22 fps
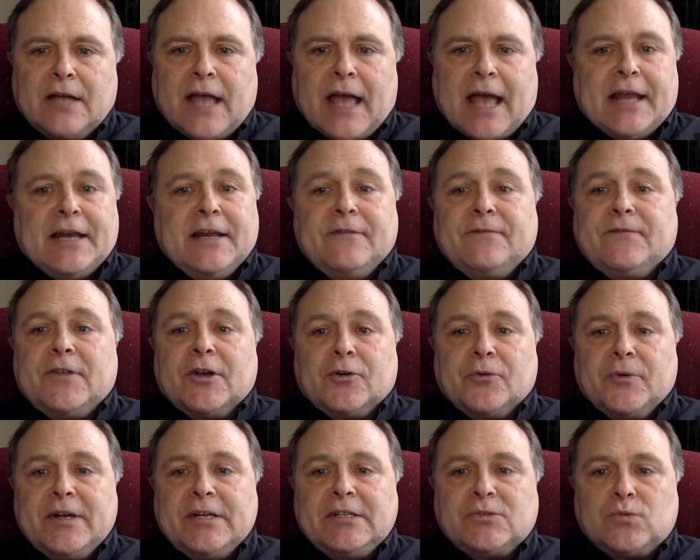And if
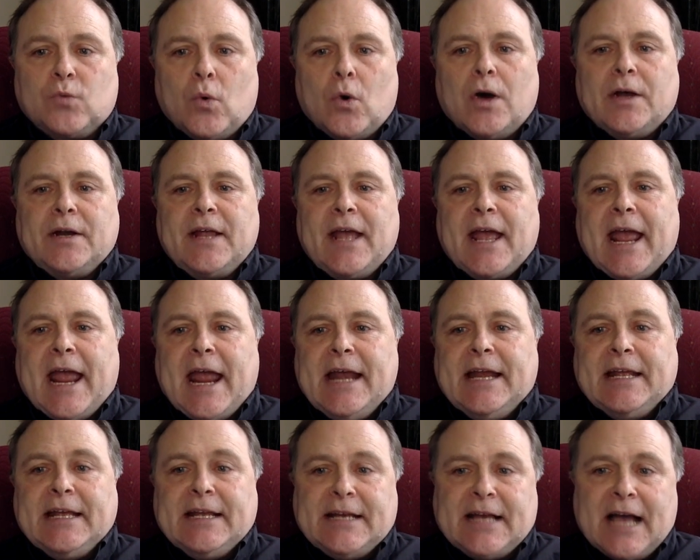there is one,
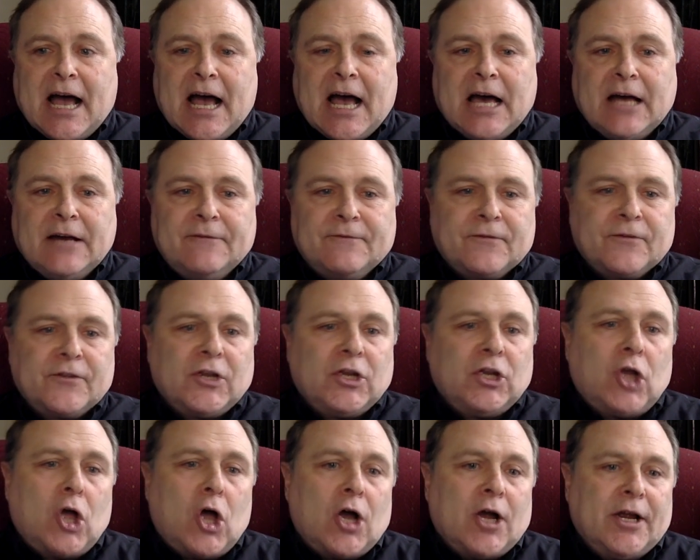hating God for the
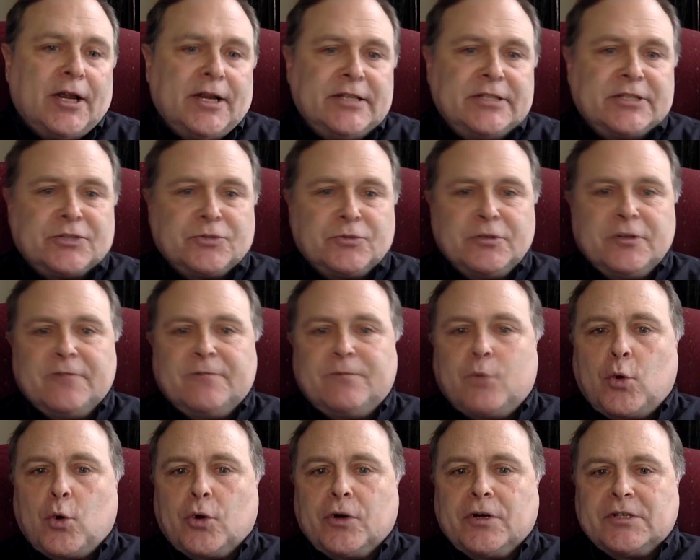long history of
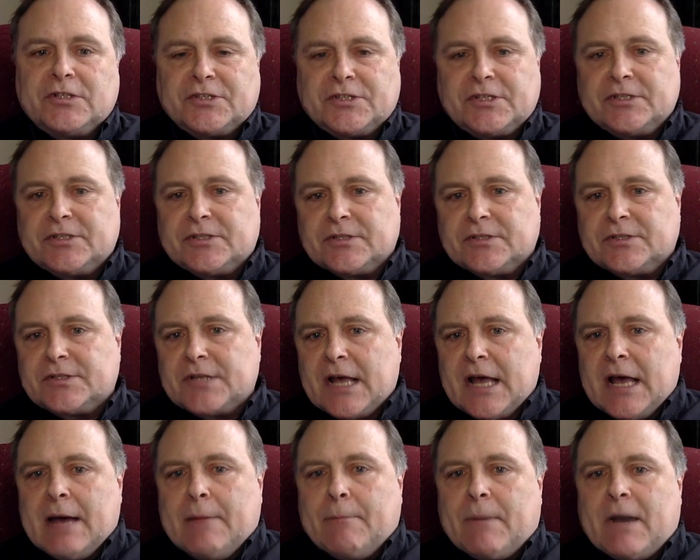poor decisions
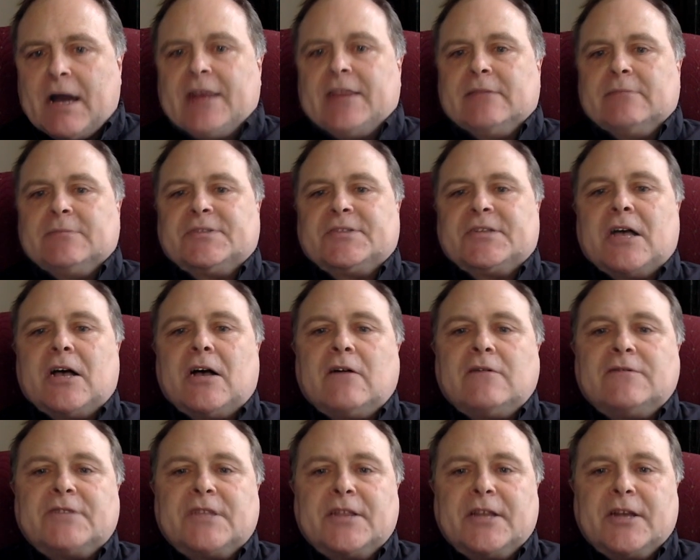by
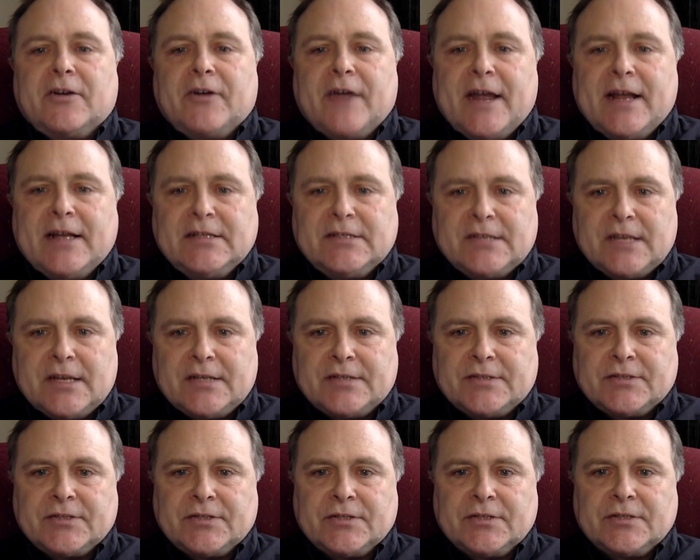themselves and their
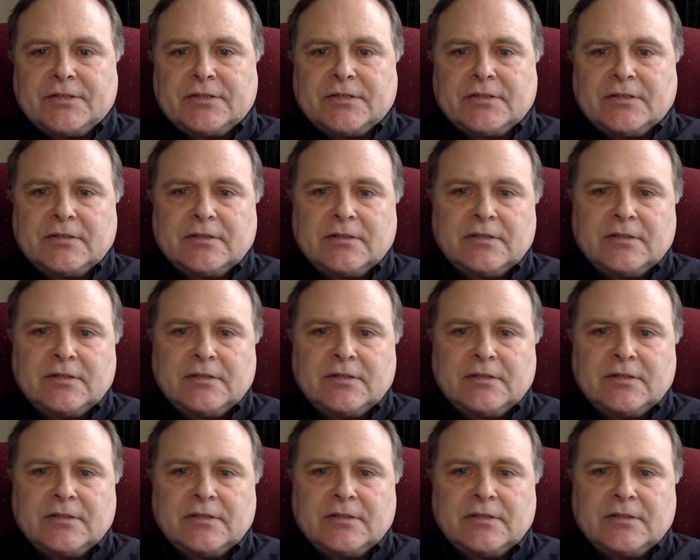ancestors.